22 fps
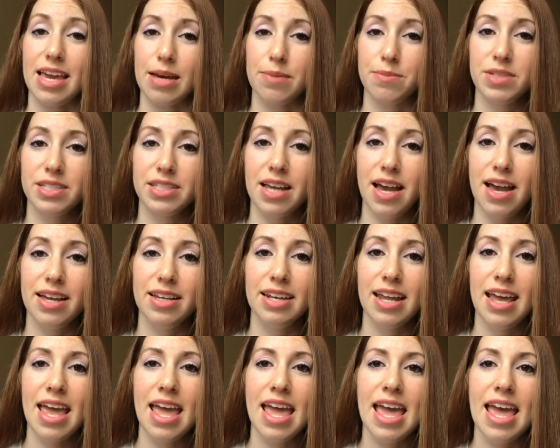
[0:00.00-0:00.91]

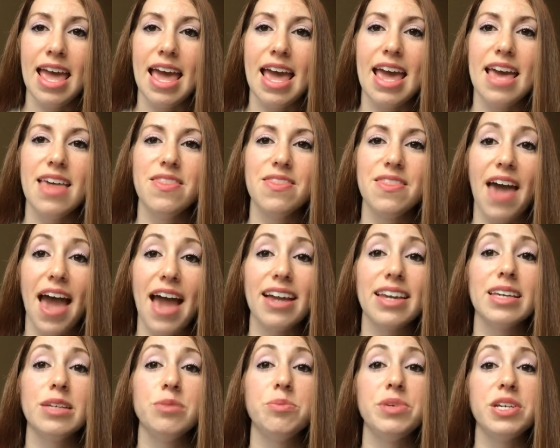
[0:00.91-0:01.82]
Amazon, and that
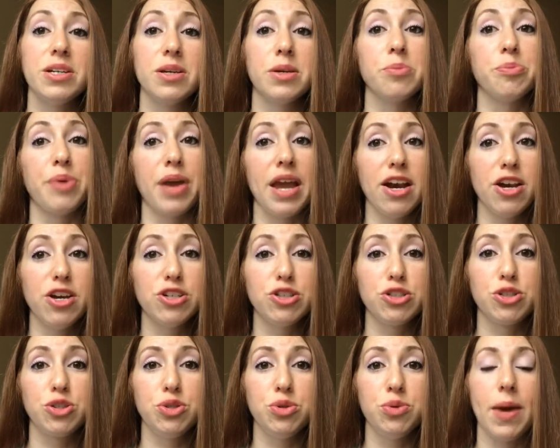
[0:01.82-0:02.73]
can be
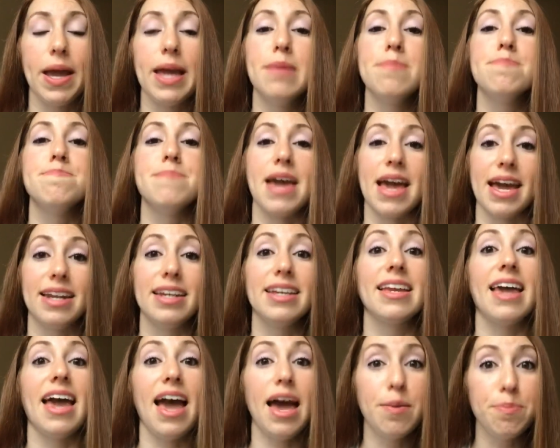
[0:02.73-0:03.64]
compared to a
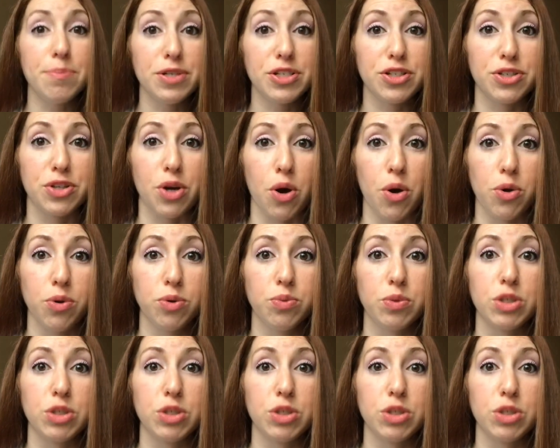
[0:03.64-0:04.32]
manic episode,